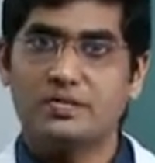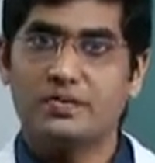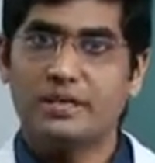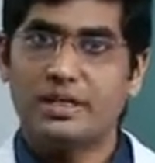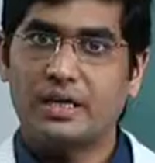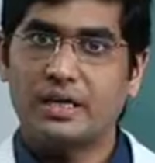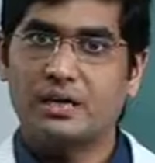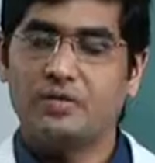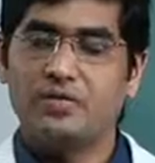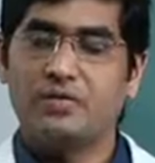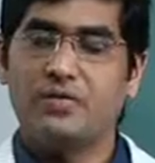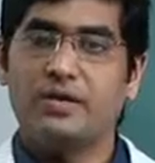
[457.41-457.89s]
we
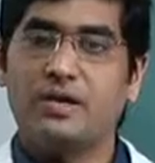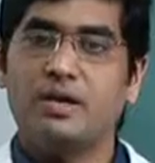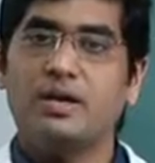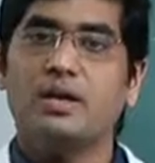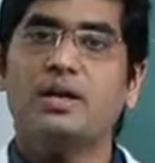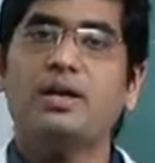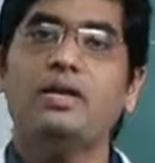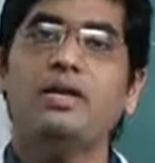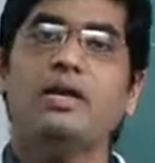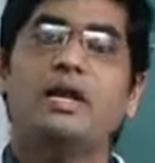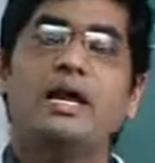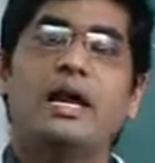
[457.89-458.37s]
can
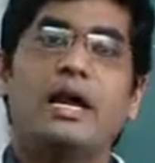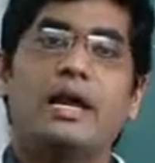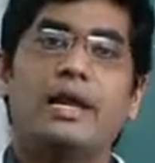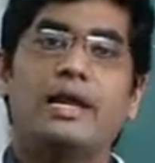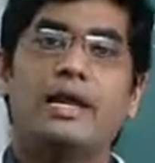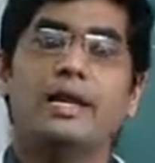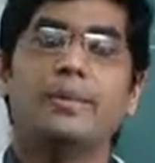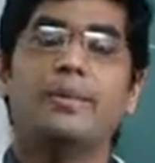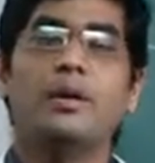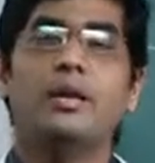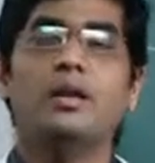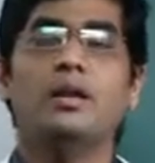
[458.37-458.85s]
fairly
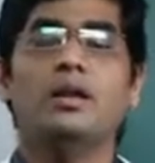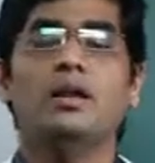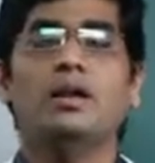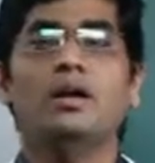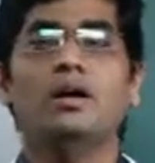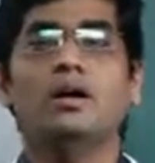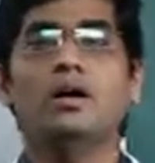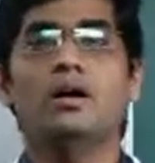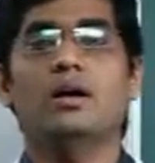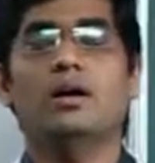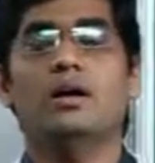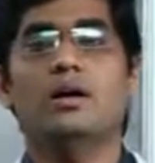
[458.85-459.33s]
label
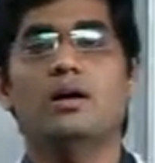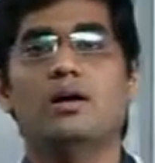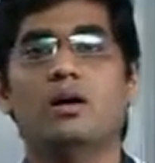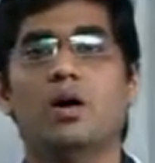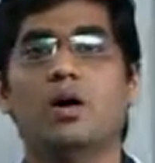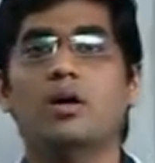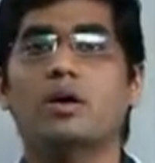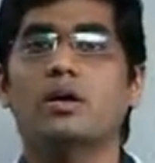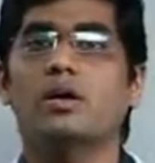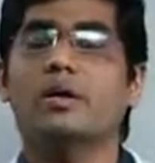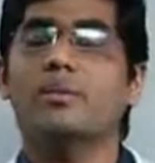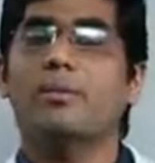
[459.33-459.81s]

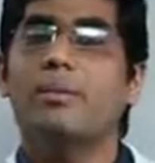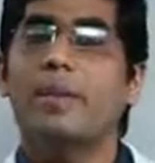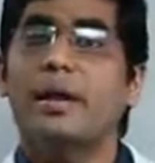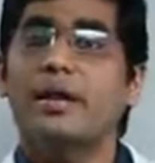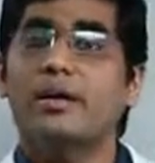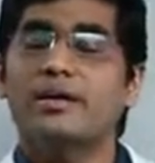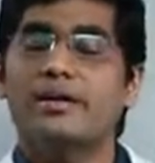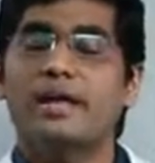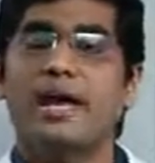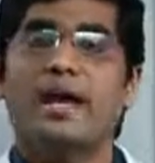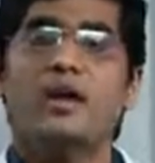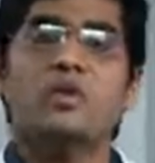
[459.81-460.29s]
or
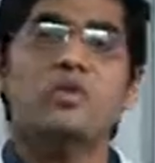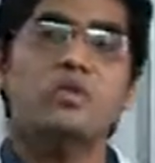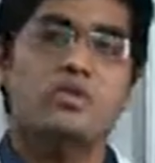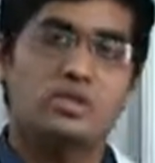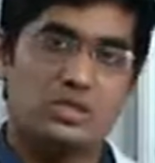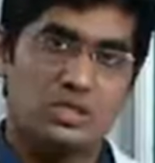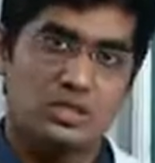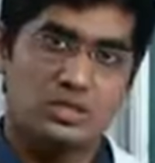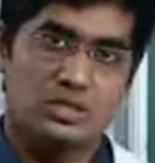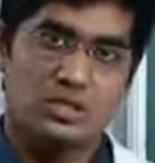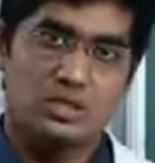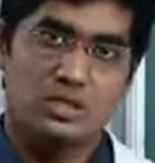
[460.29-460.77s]
make
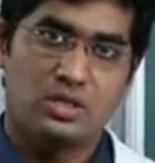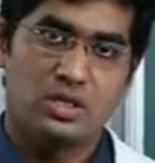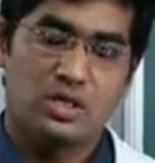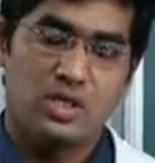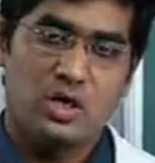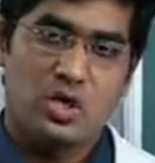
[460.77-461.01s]
diagnosis.